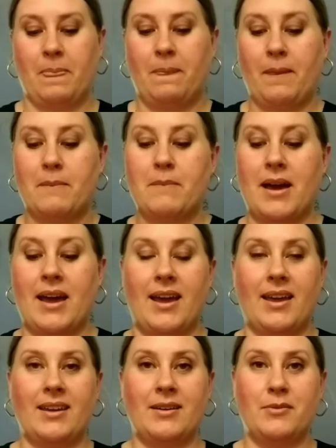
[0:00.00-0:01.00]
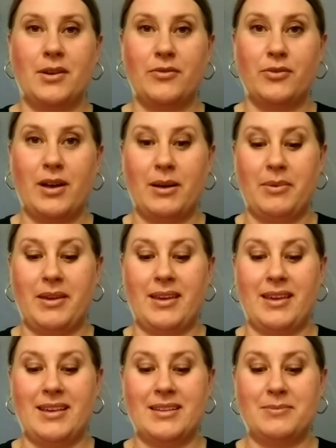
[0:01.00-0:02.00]
My wonderful hubby
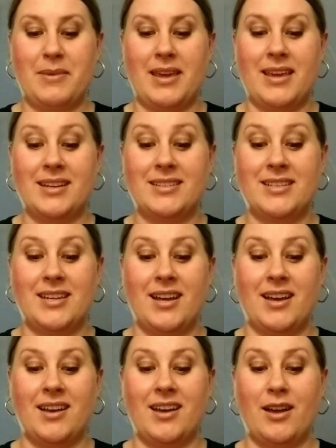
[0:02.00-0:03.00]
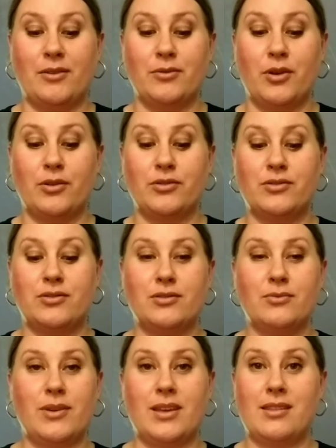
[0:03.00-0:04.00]
is making dinner, a roast
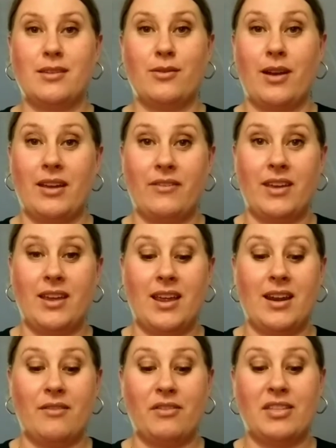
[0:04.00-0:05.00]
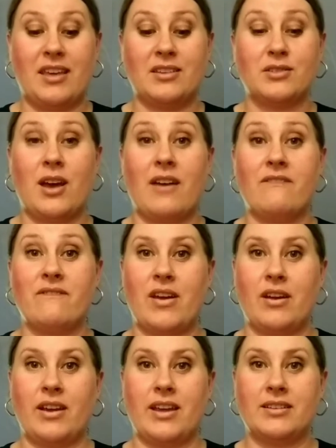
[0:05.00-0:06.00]
with gravy and everything, so I'm
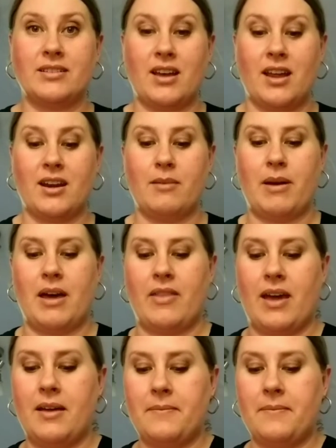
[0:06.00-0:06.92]
very excited about that.